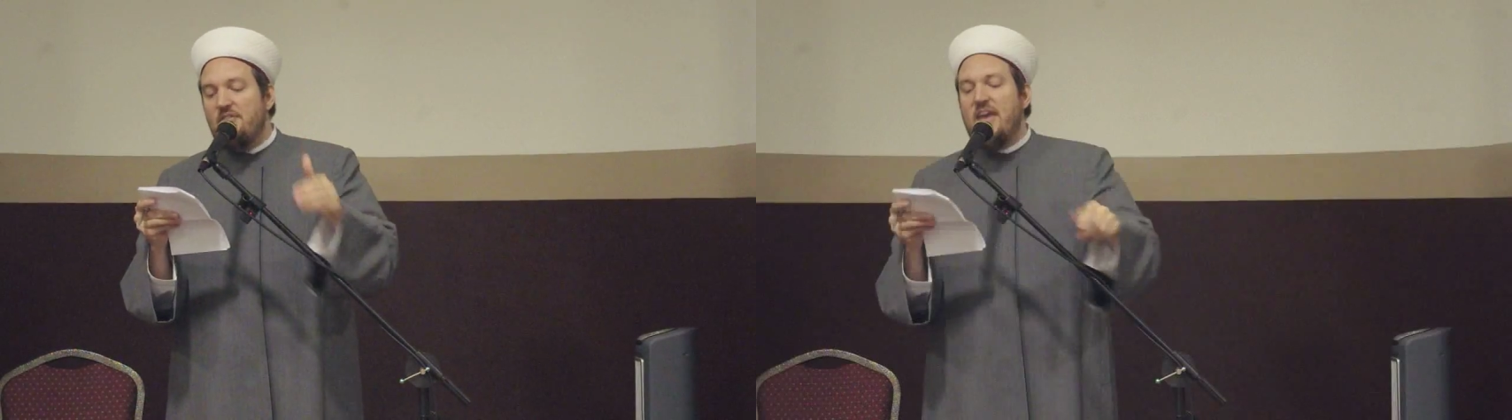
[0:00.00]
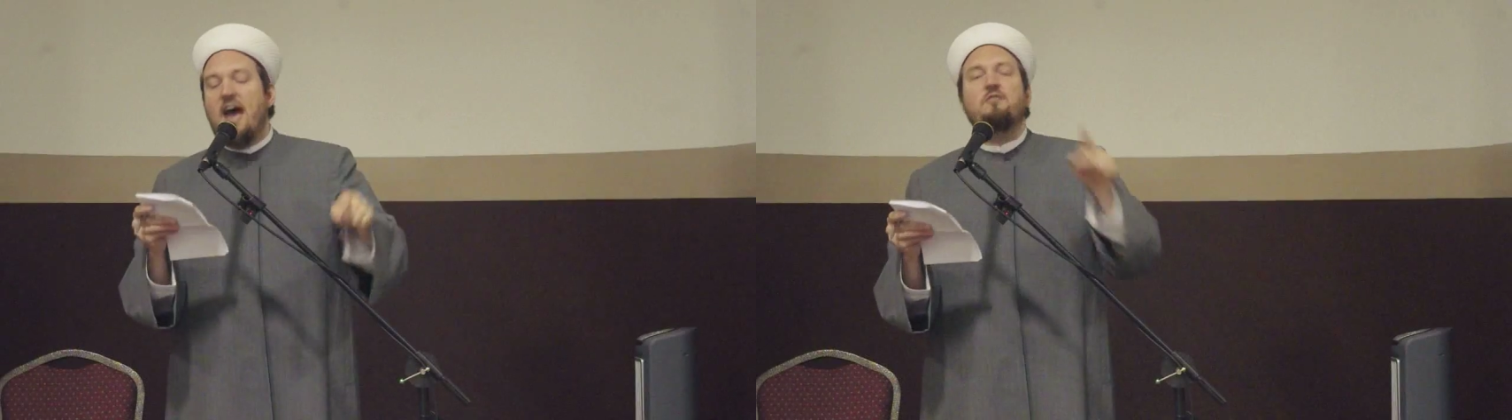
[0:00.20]

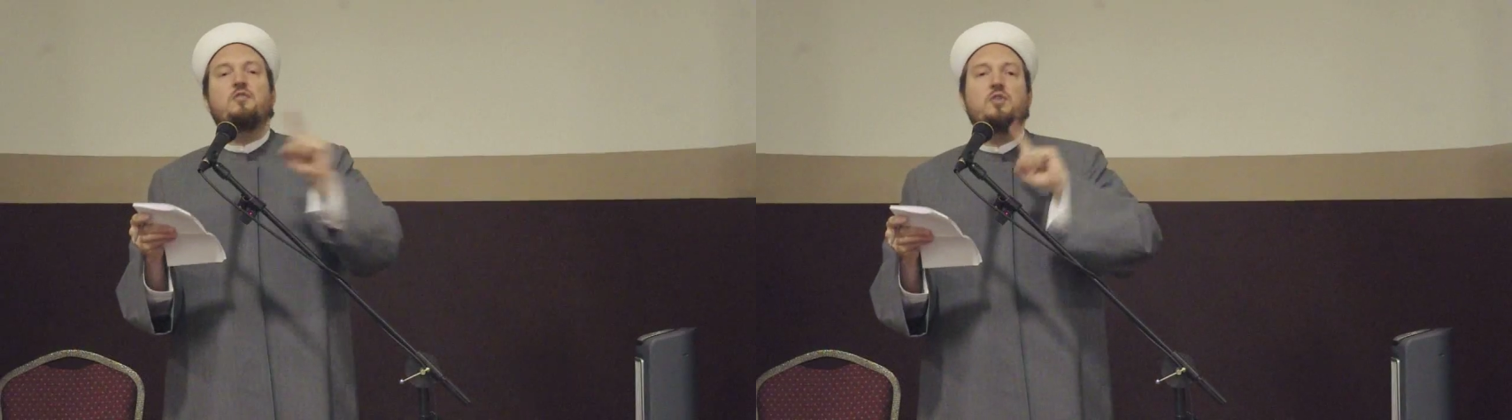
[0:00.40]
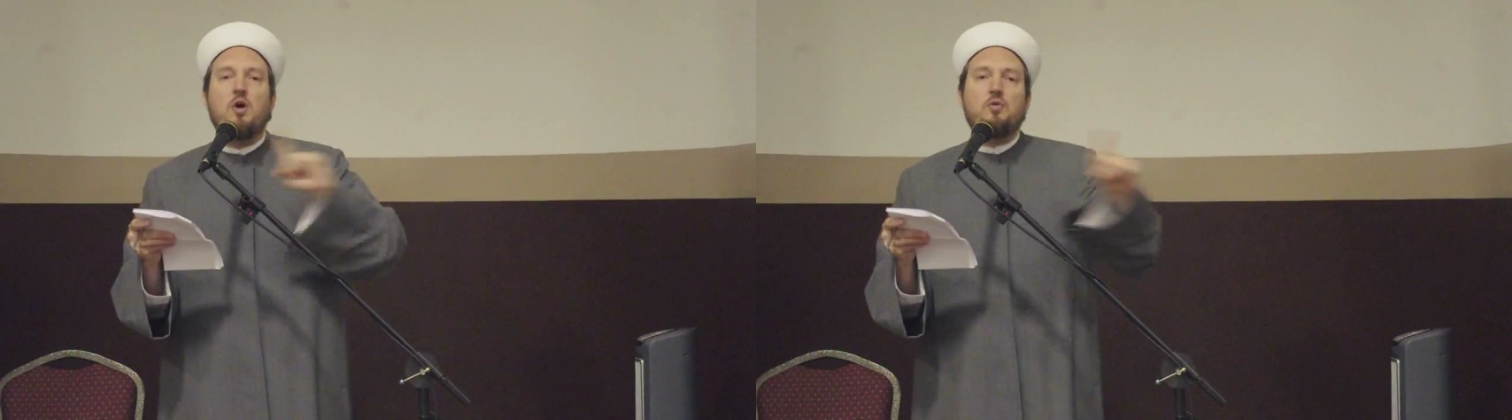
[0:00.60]
they
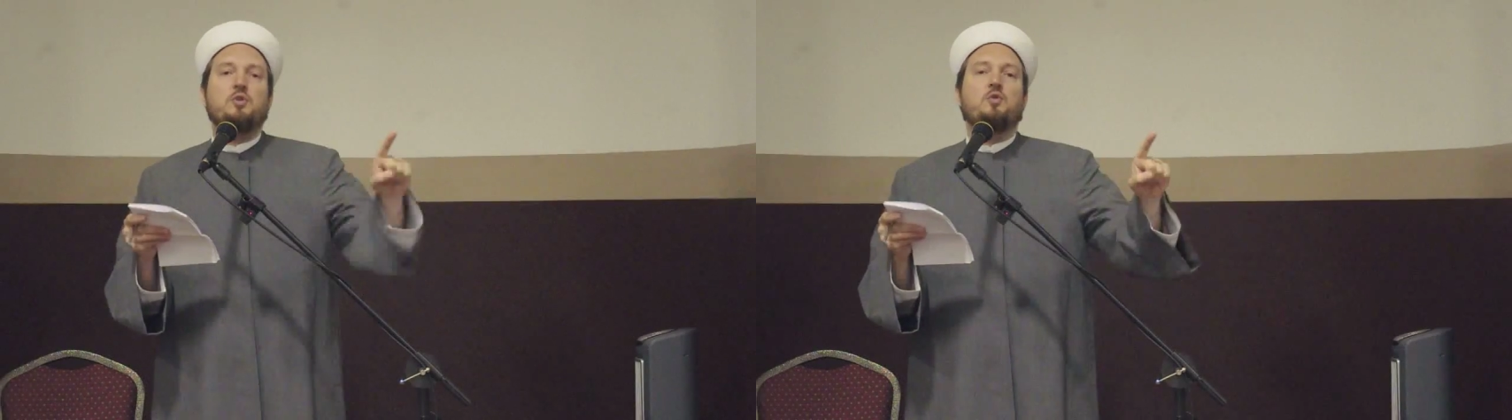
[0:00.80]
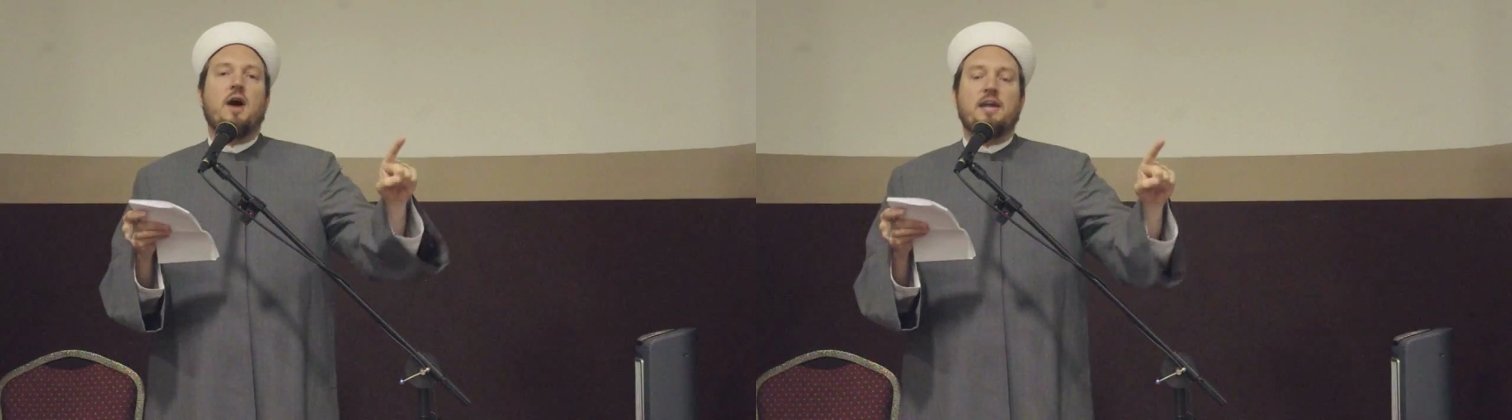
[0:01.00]
have
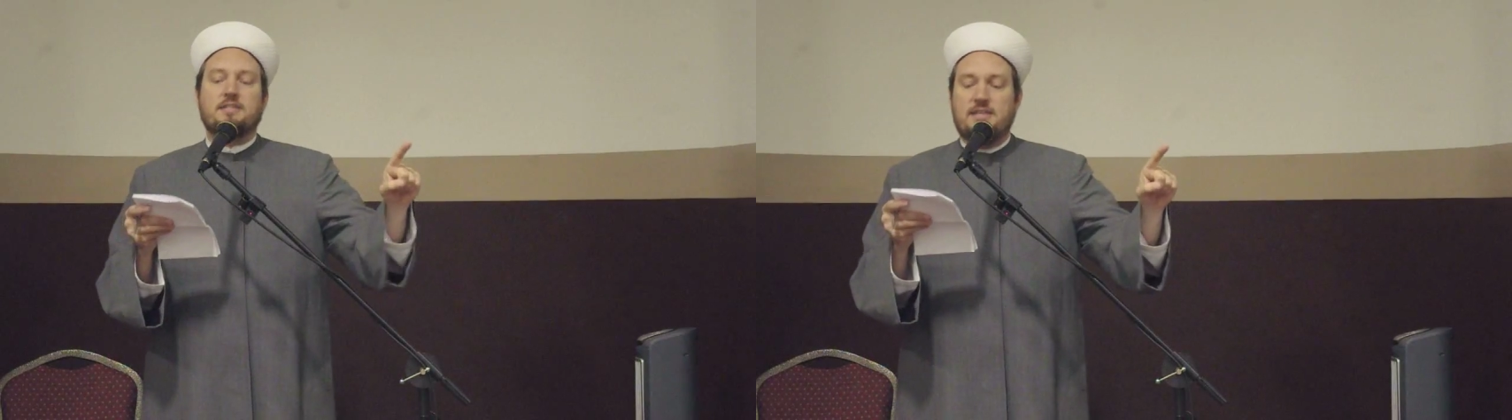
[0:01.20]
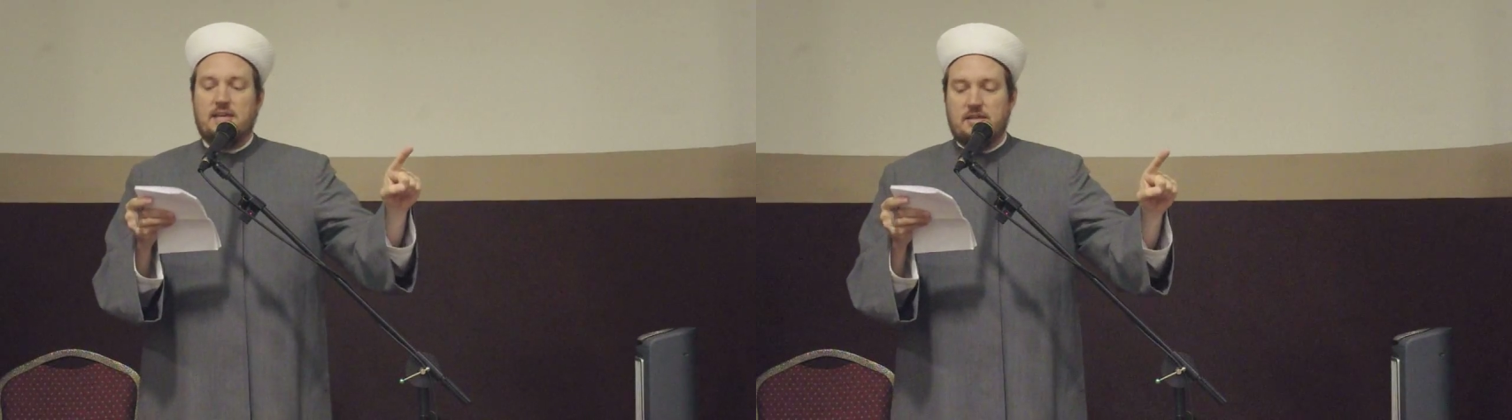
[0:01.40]
no new
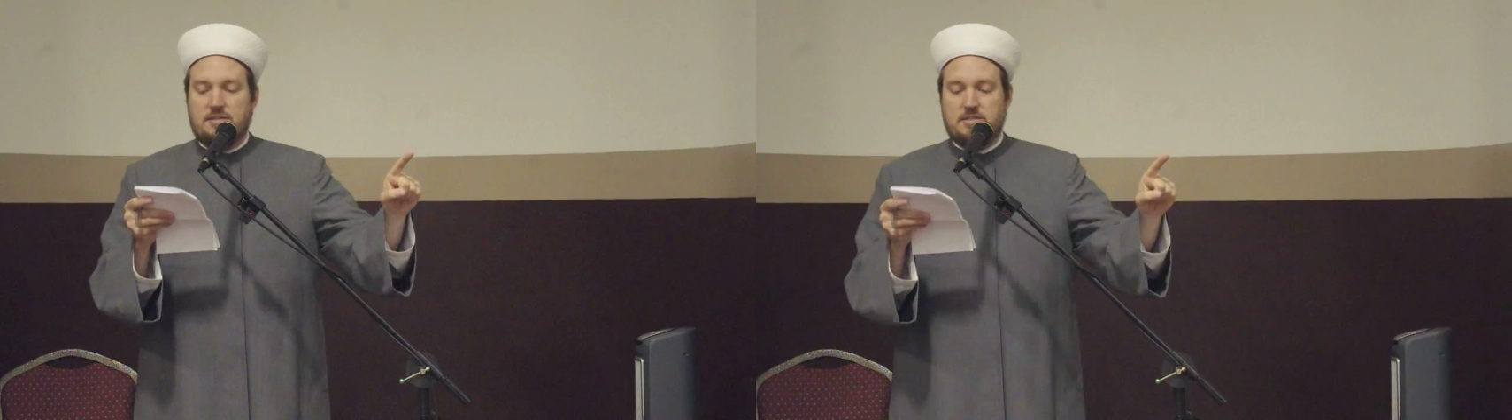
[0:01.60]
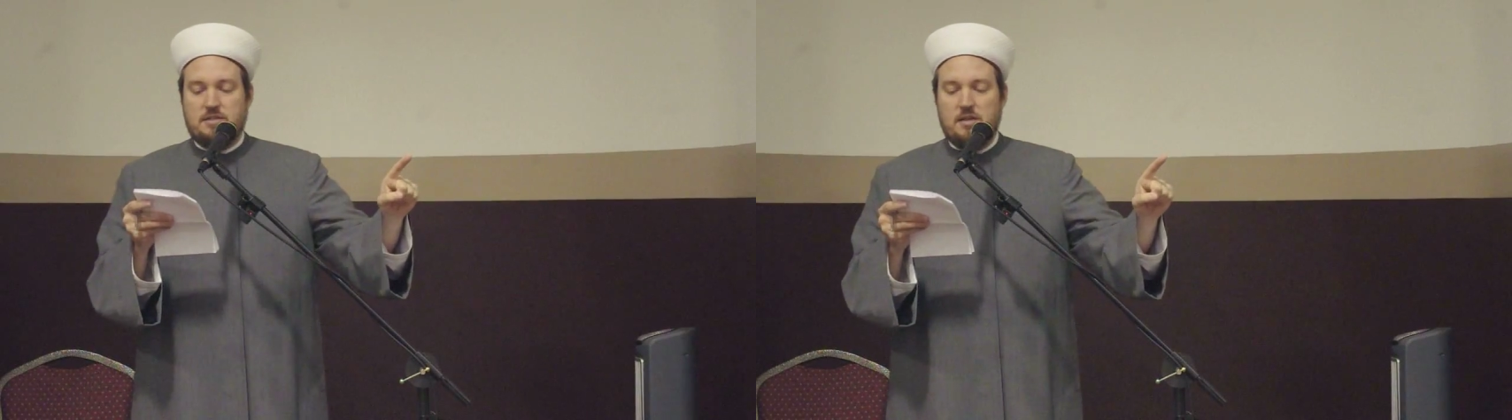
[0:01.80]
ideas.